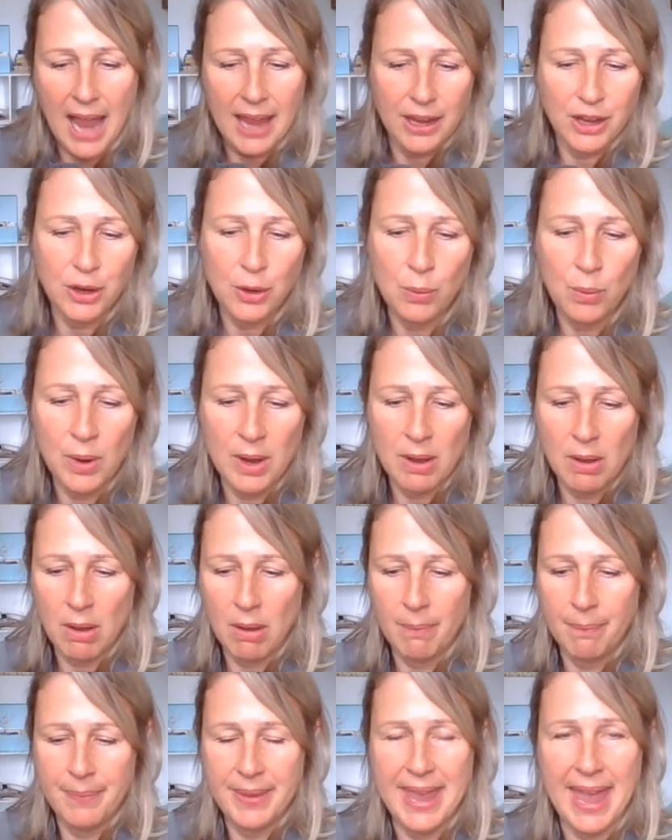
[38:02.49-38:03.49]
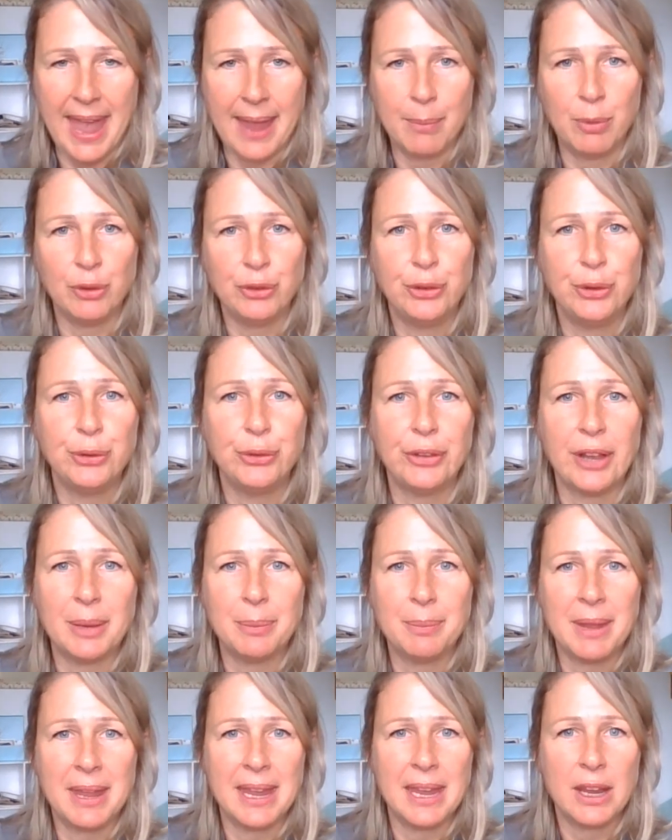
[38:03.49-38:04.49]
You will be able to
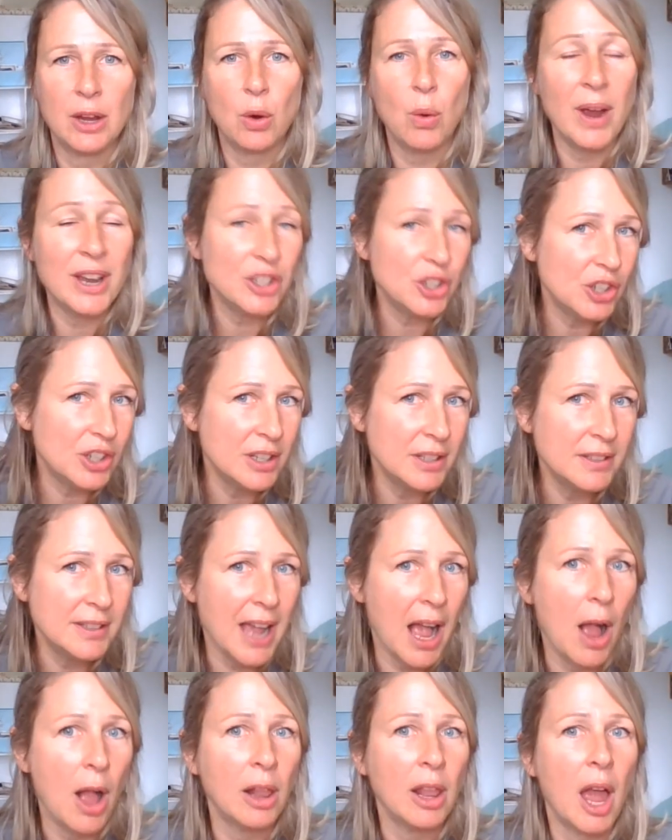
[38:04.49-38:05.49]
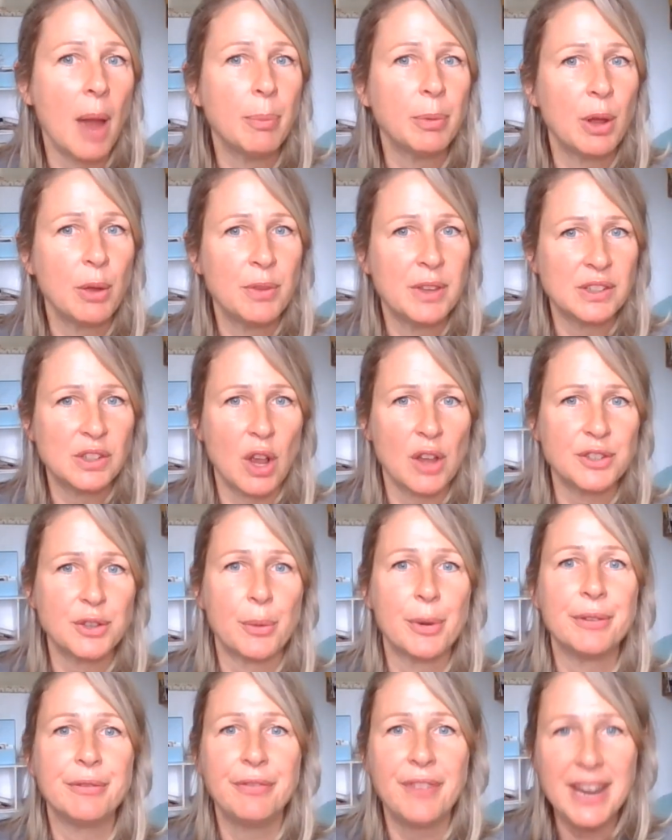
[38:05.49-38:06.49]
send me questions. I'll upload this
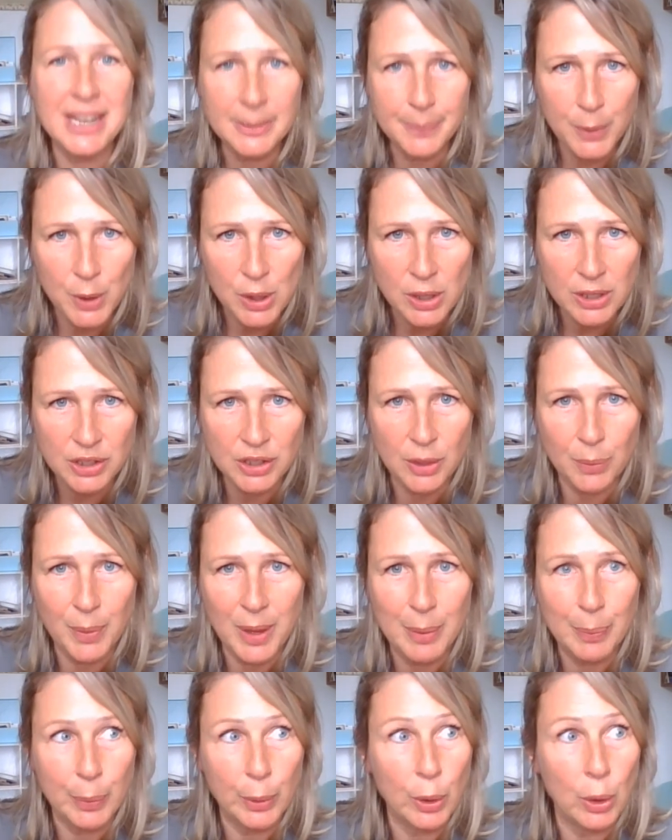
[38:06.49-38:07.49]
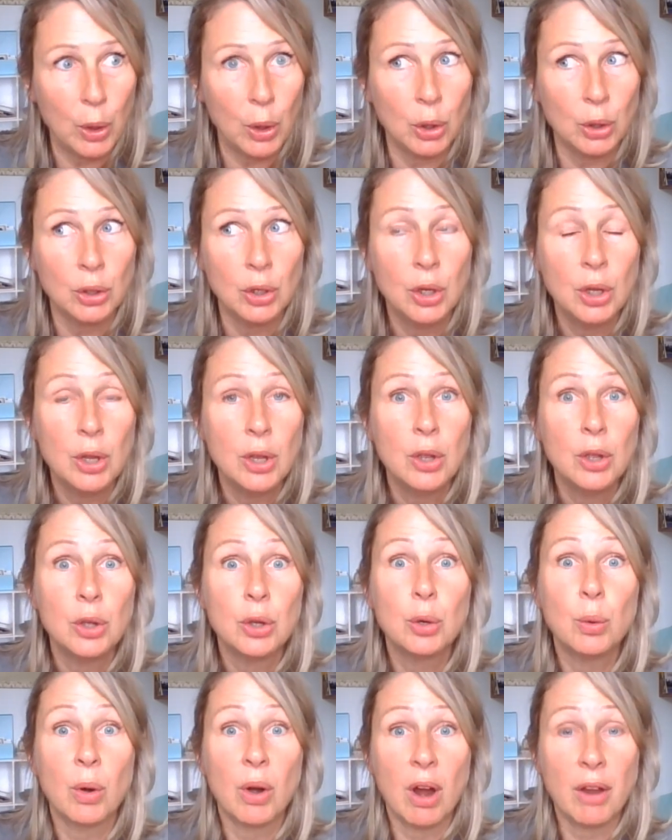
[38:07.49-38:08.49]
also on Facebook, so people
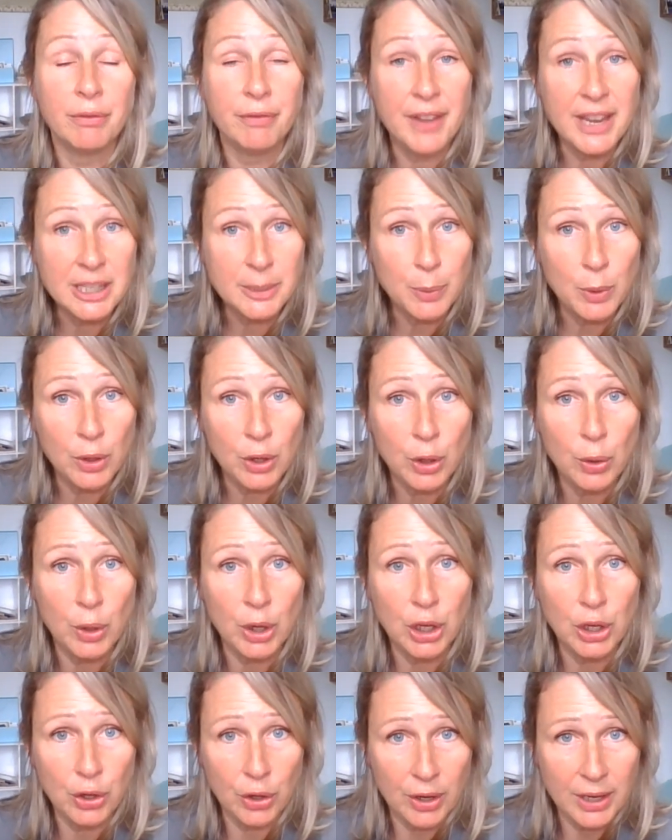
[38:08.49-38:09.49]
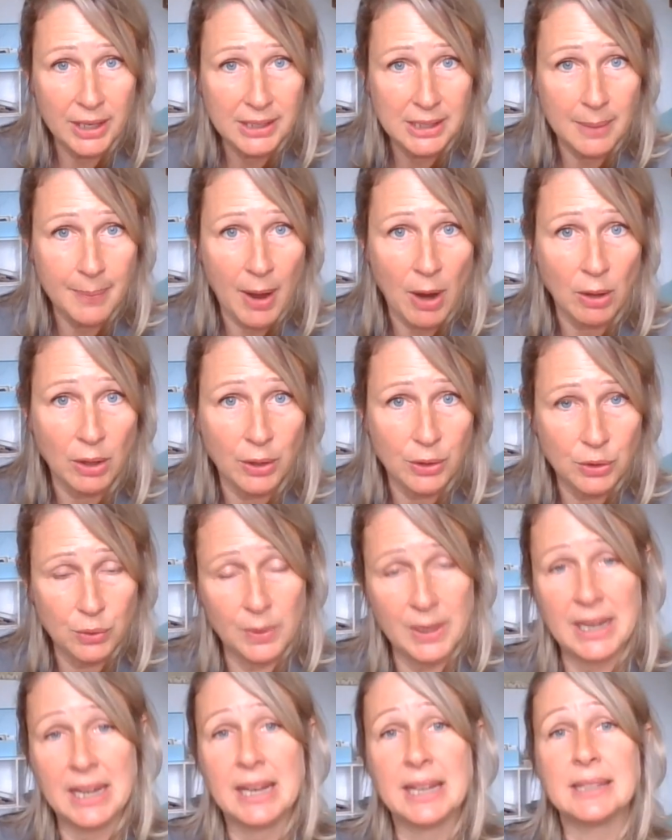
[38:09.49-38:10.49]
who are on Facebook who are curious about close
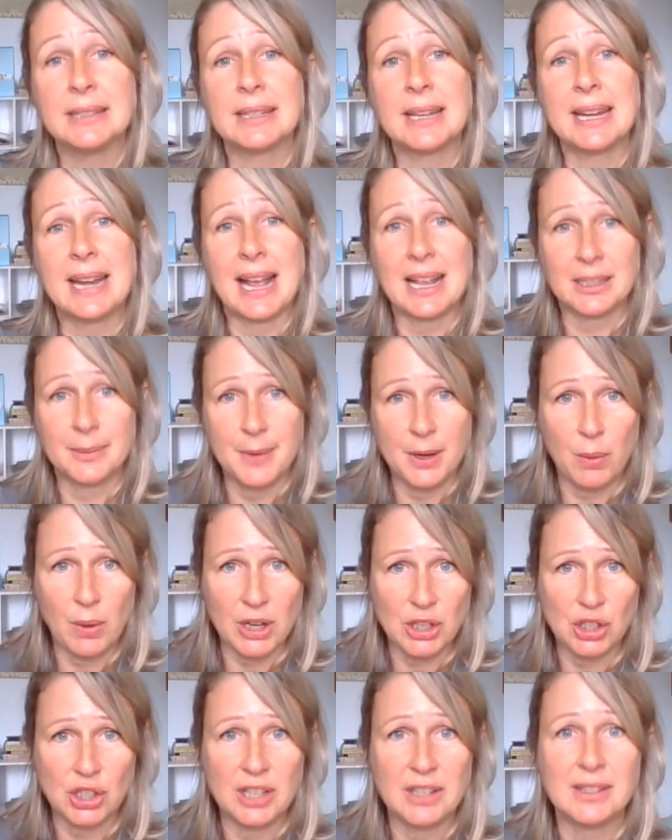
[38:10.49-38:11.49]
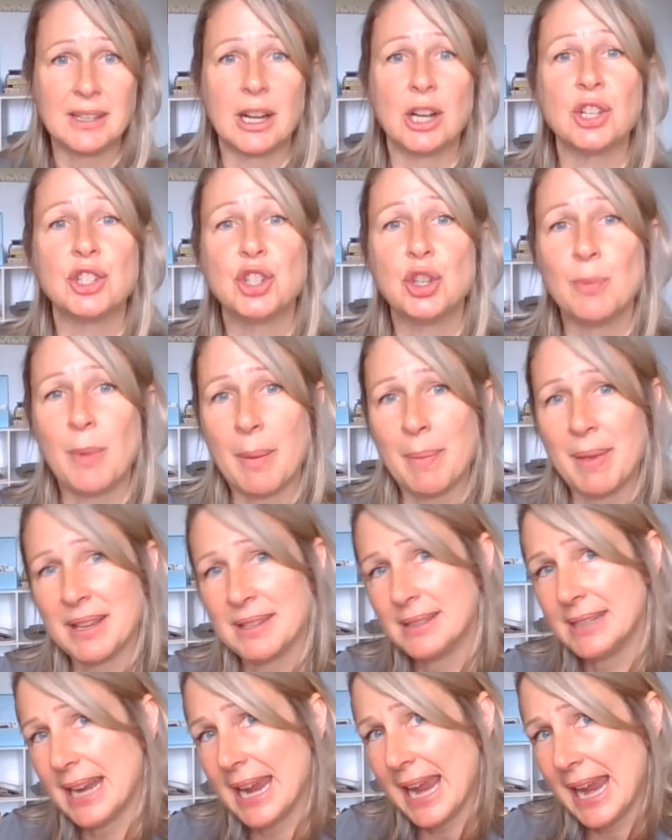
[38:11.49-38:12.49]
readings can ask me questions, and I'll do my
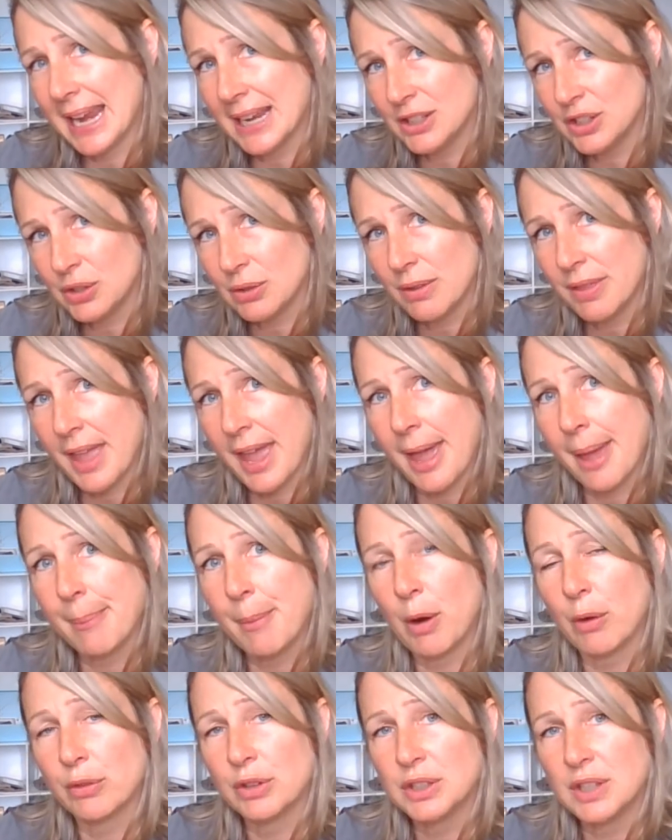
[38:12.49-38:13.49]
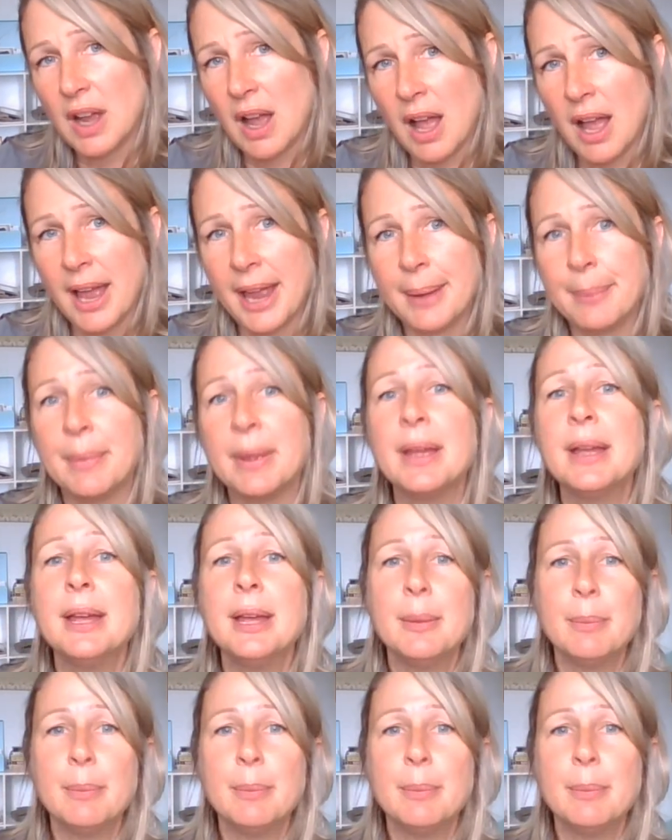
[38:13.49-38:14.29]
best to answer them over time.